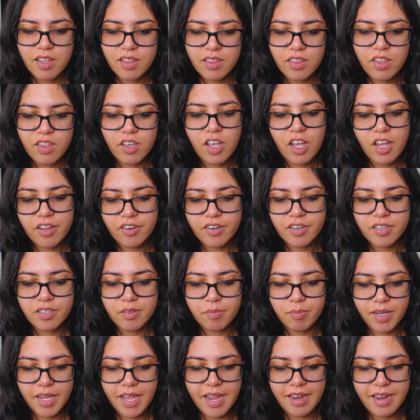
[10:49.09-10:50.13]
The color is
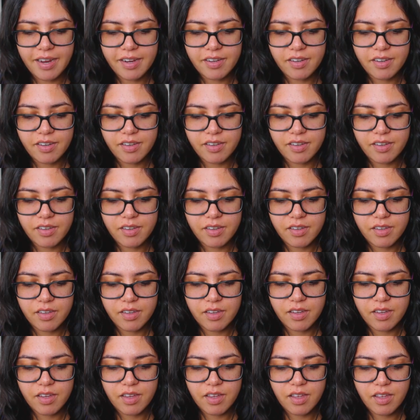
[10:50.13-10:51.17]
black,
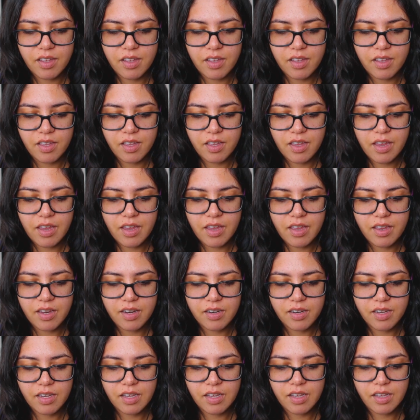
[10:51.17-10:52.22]

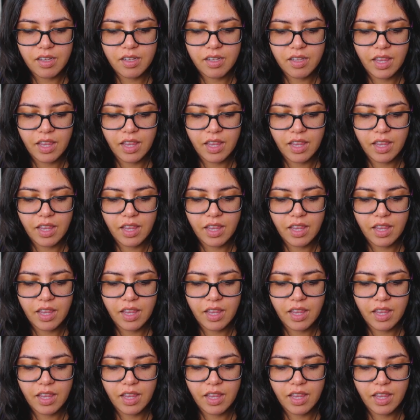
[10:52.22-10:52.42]
and